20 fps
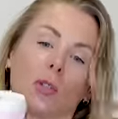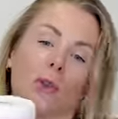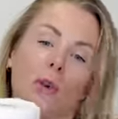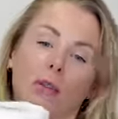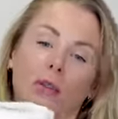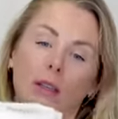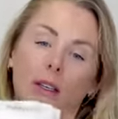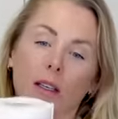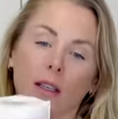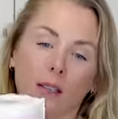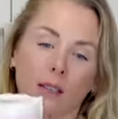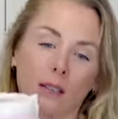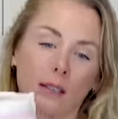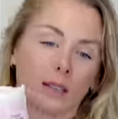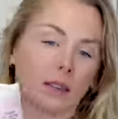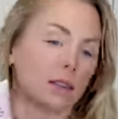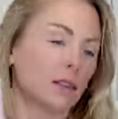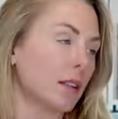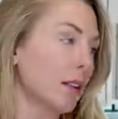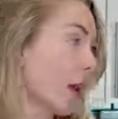two of these.
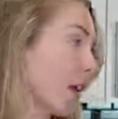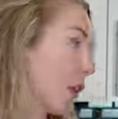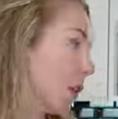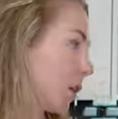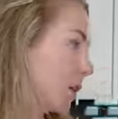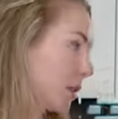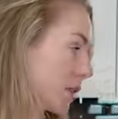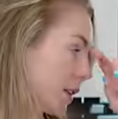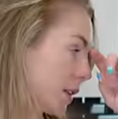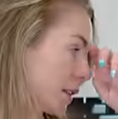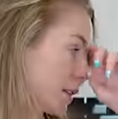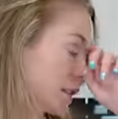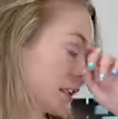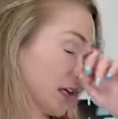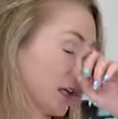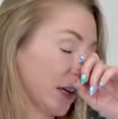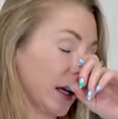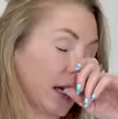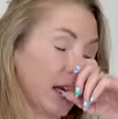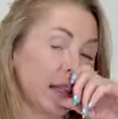The other one's on the
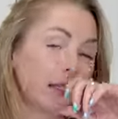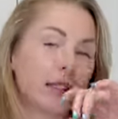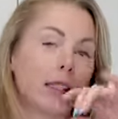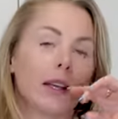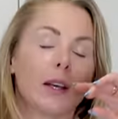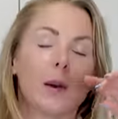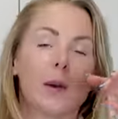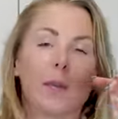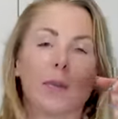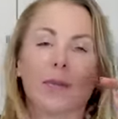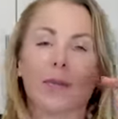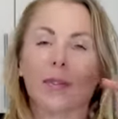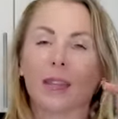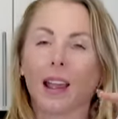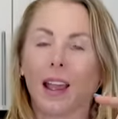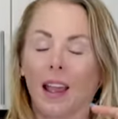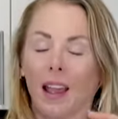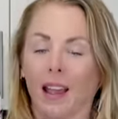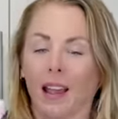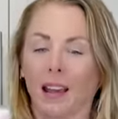staircase.
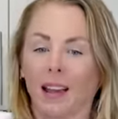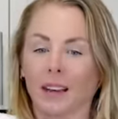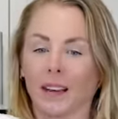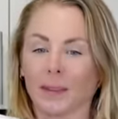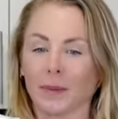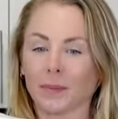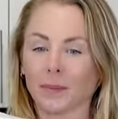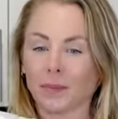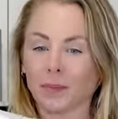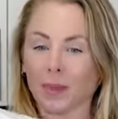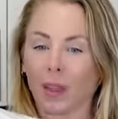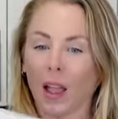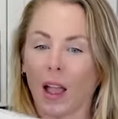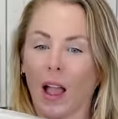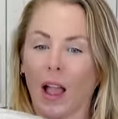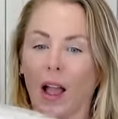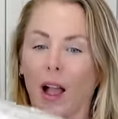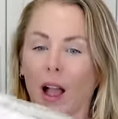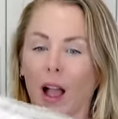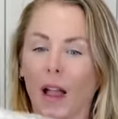And
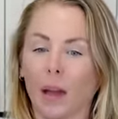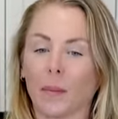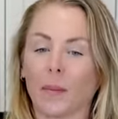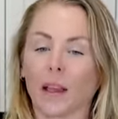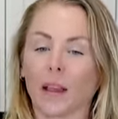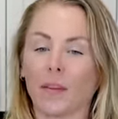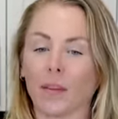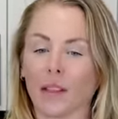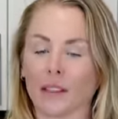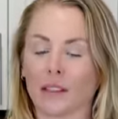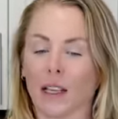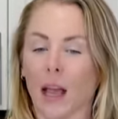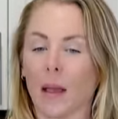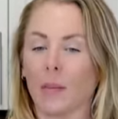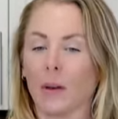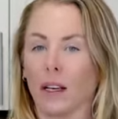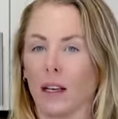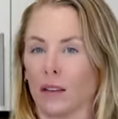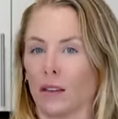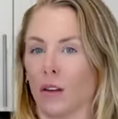I'm giving
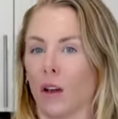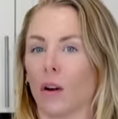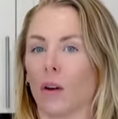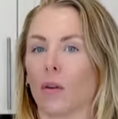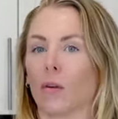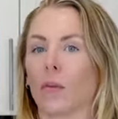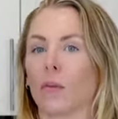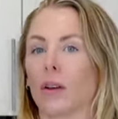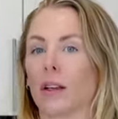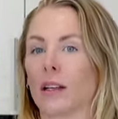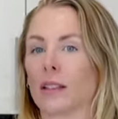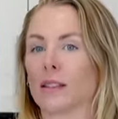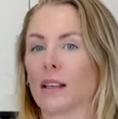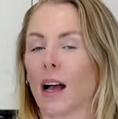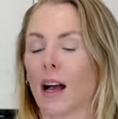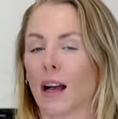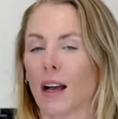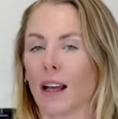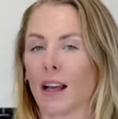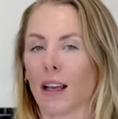Simon his own because
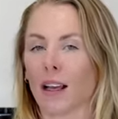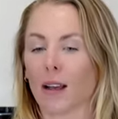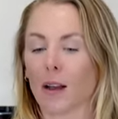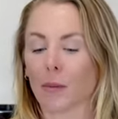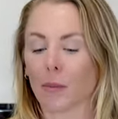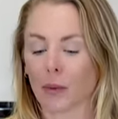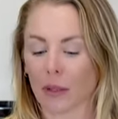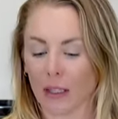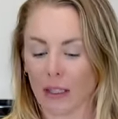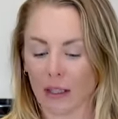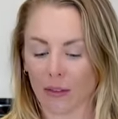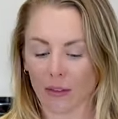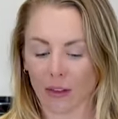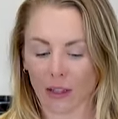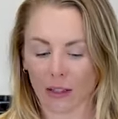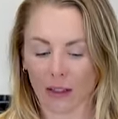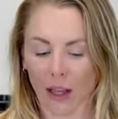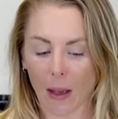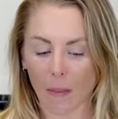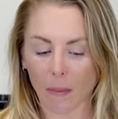I believe
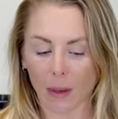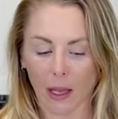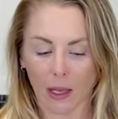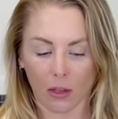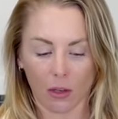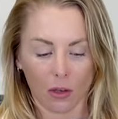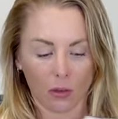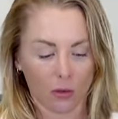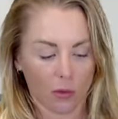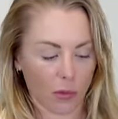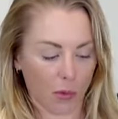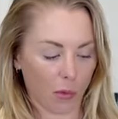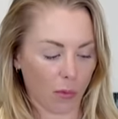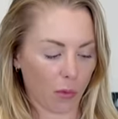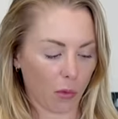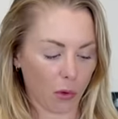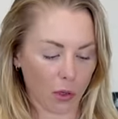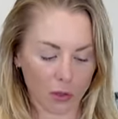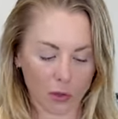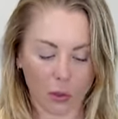that that man goes through
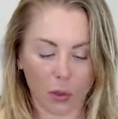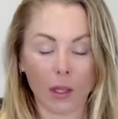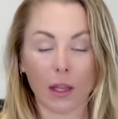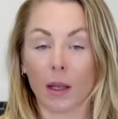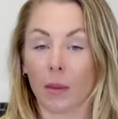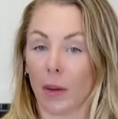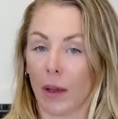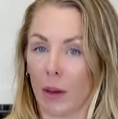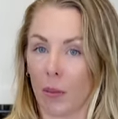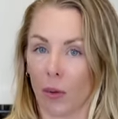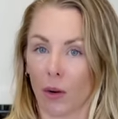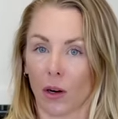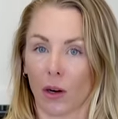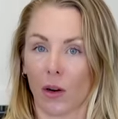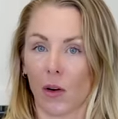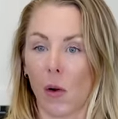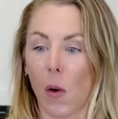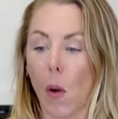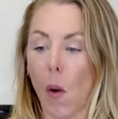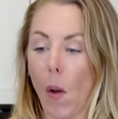more toilet
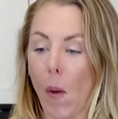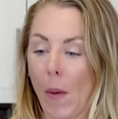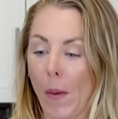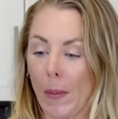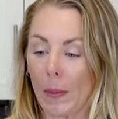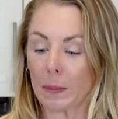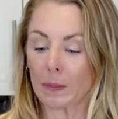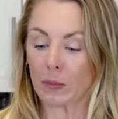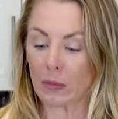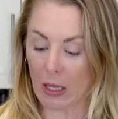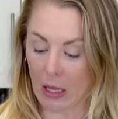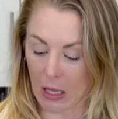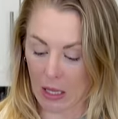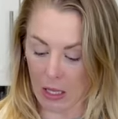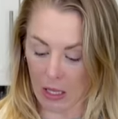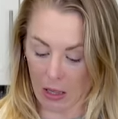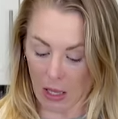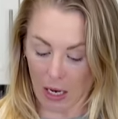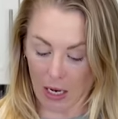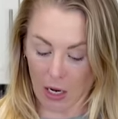paper
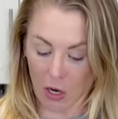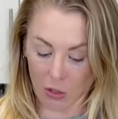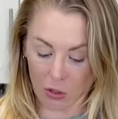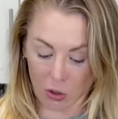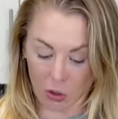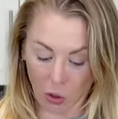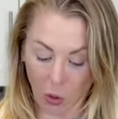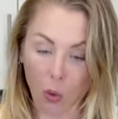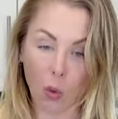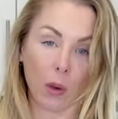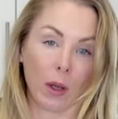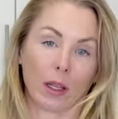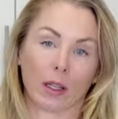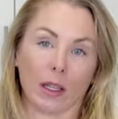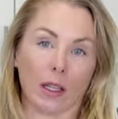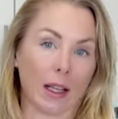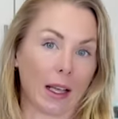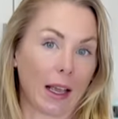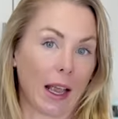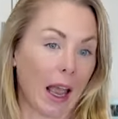like so
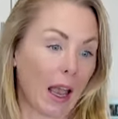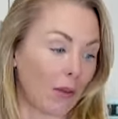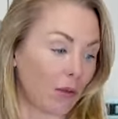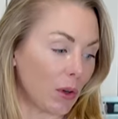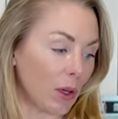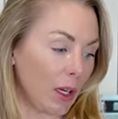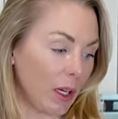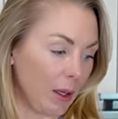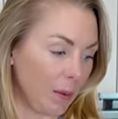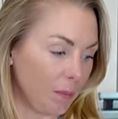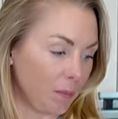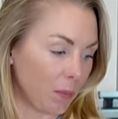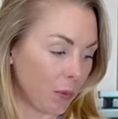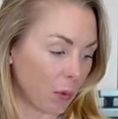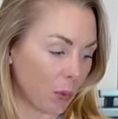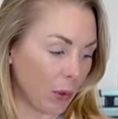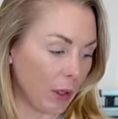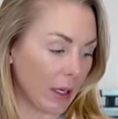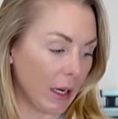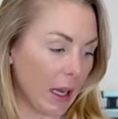quickly. Like every
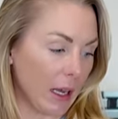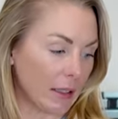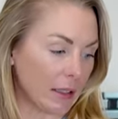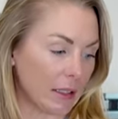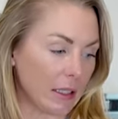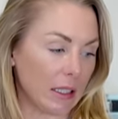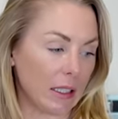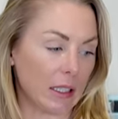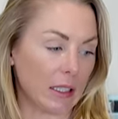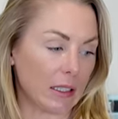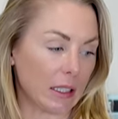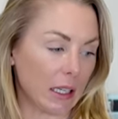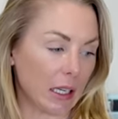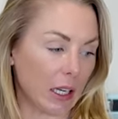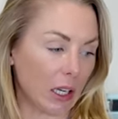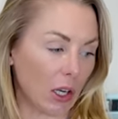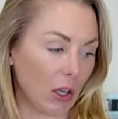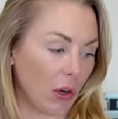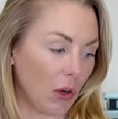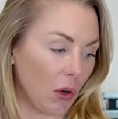three days, he needs
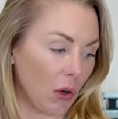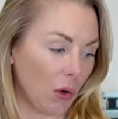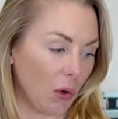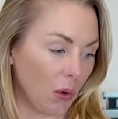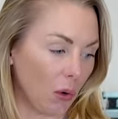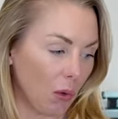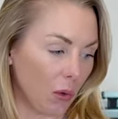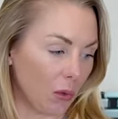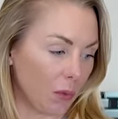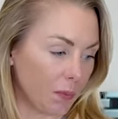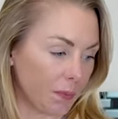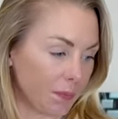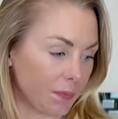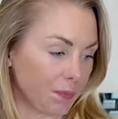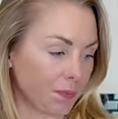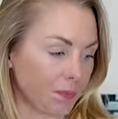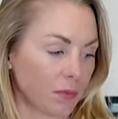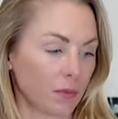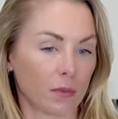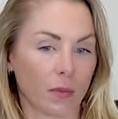like a new,
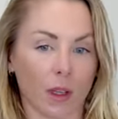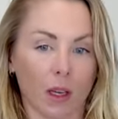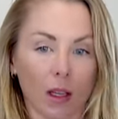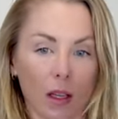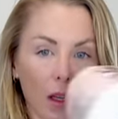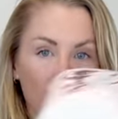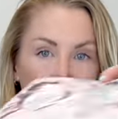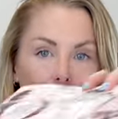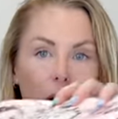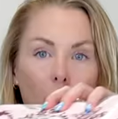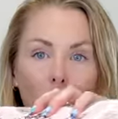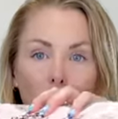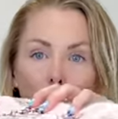a